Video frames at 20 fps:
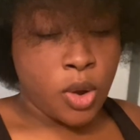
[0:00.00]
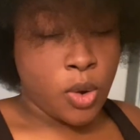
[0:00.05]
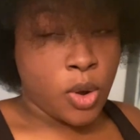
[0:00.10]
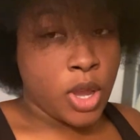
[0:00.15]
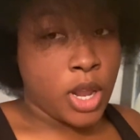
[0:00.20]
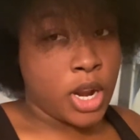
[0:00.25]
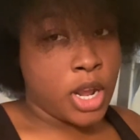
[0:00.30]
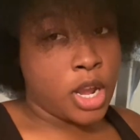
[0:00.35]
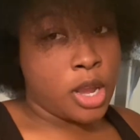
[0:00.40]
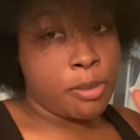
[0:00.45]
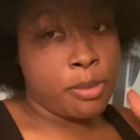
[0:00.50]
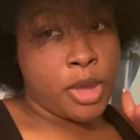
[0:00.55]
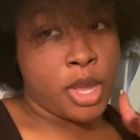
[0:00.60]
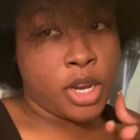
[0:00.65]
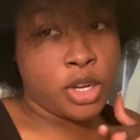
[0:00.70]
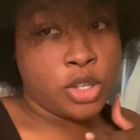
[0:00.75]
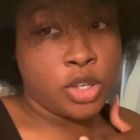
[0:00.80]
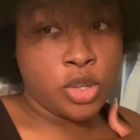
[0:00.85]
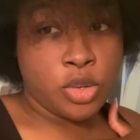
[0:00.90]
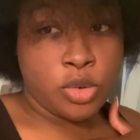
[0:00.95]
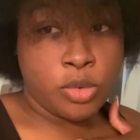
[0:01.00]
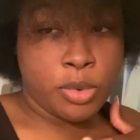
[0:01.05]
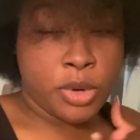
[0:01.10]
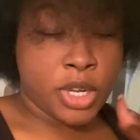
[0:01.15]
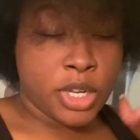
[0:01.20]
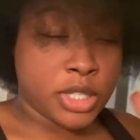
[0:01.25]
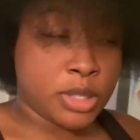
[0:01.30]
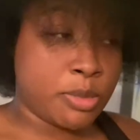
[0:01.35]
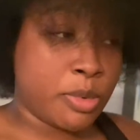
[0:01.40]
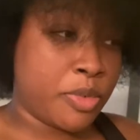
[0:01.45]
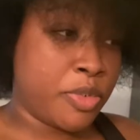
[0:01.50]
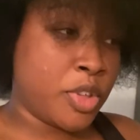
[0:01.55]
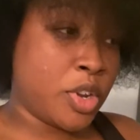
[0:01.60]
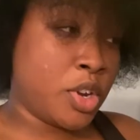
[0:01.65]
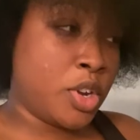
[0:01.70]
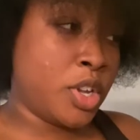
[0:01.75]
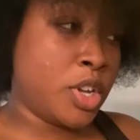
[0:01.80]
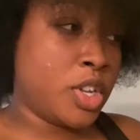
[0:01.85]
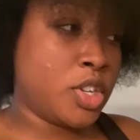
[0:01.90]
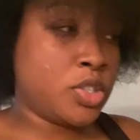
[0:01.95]
can I come at 2? Because my feet are
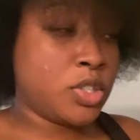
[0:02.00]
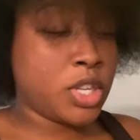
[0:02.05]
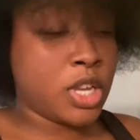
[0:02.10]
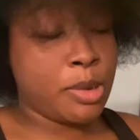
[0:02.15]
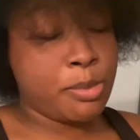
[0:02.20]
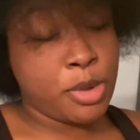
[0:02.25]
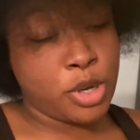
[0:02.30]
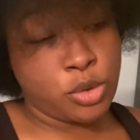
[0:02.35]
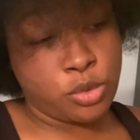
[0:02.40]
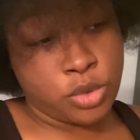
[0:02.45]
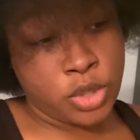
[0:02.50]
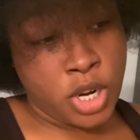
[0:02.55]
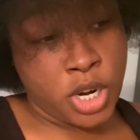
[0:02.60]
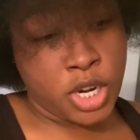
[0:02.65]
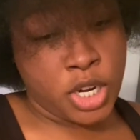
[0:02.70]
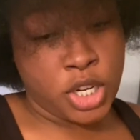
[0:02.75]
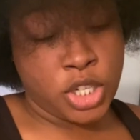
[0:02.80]
done. She's like, come at 2:30.